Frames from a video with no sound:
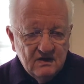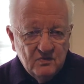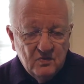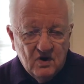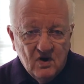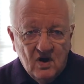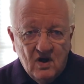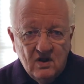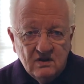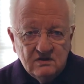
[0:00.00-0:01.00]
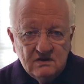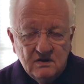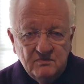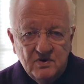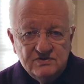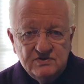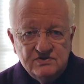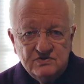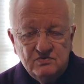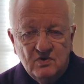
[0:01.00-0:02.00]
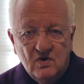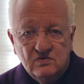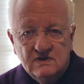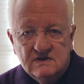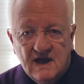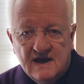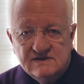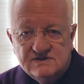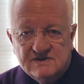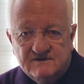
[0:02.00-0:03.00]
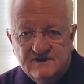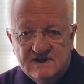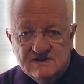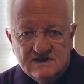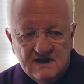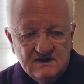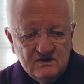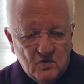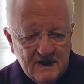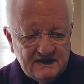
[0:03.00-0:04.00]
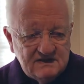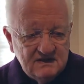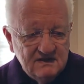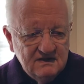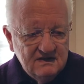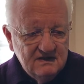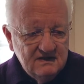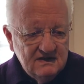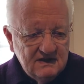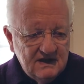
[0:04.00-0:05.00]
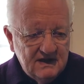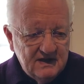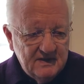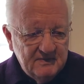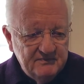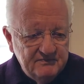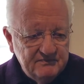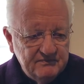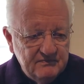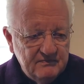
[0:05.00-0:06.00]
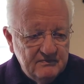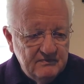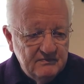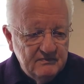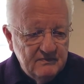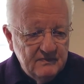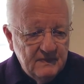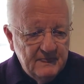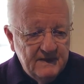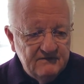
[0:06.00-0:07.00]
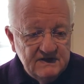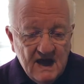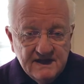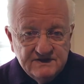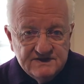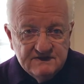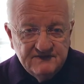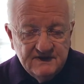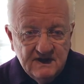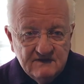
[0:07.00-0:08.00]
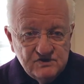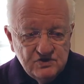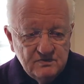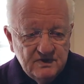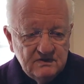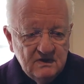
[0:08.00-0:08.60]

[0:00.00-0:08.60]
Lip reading: were all composers who wrote 9 symphonies and quit. The 9th Symphony of Schubert